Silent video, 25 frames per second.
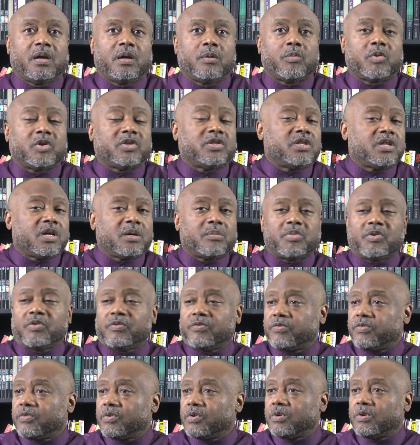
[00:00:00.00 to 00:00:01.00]
But jumping
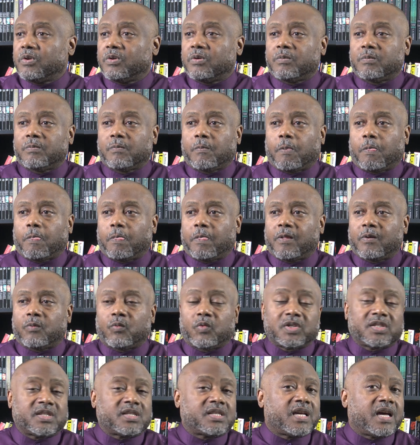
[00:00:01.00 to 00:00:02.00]
from
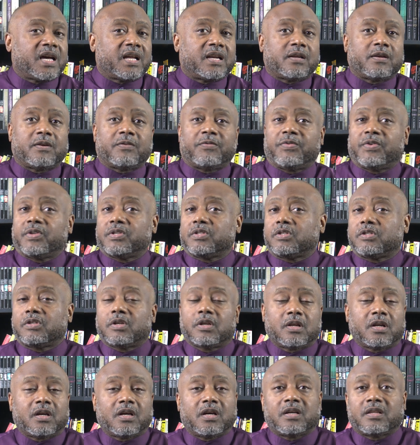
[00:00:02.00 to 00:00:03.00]
one side of the fence to
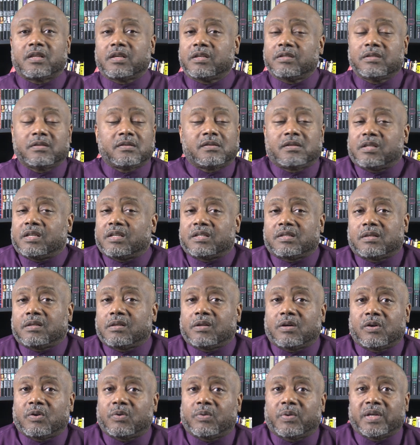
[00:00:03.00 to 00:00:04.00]
the other doesn't
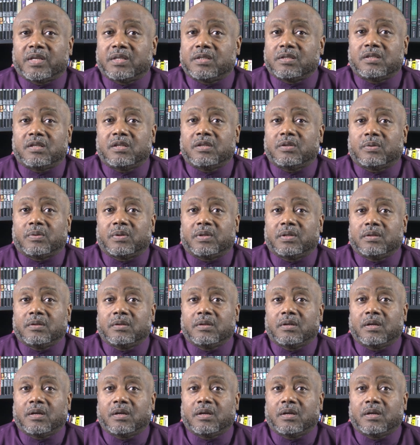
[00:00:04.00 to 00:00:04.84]
always do it